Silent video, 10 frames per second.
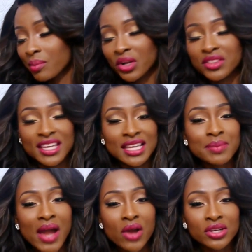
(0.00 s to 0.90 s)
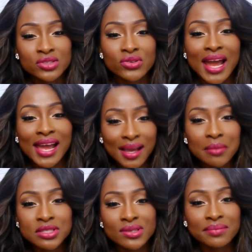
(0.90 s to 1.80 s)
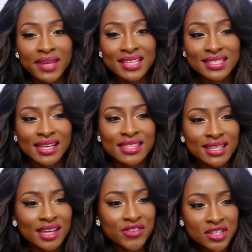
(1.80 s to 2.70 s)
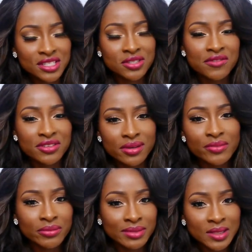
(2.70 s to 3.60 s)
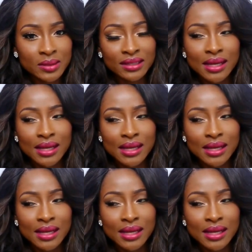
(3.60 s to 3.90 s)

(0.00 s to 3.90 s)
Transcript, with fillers: But these powders are absolutely amazing. I think I first discovered them from um,